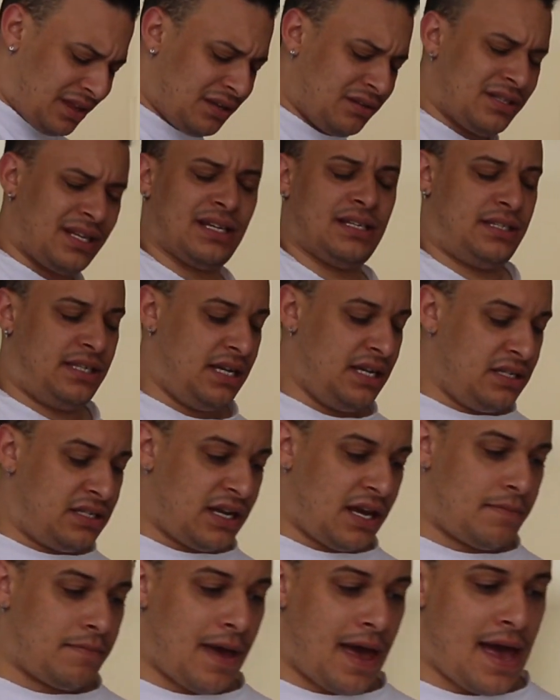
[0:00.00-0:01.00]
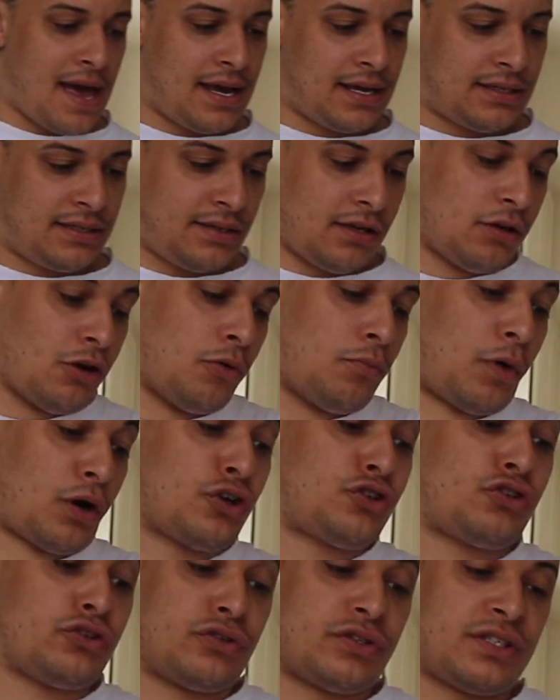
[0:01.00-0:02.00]
think it was like TJ Maxx. No,
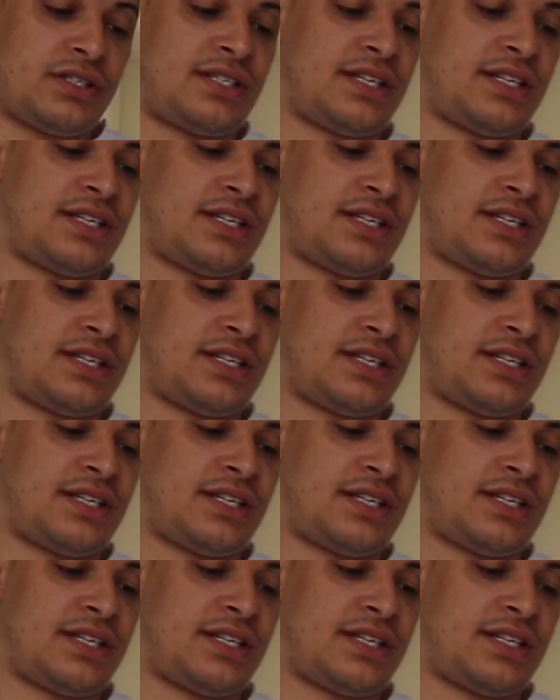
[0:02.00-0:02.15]
Marshalls, it